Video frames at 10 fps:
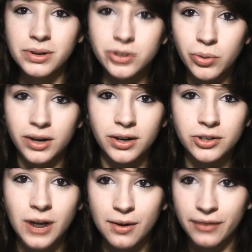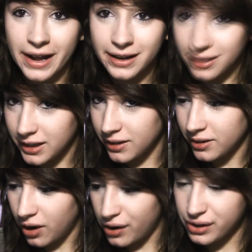on Twitter, try to find the
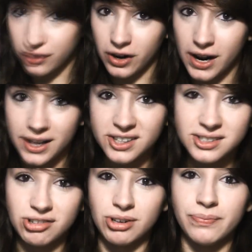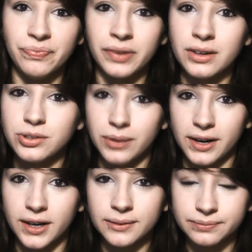authorized
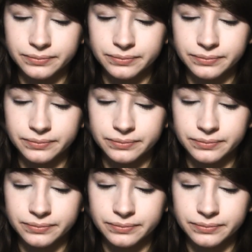Twitter,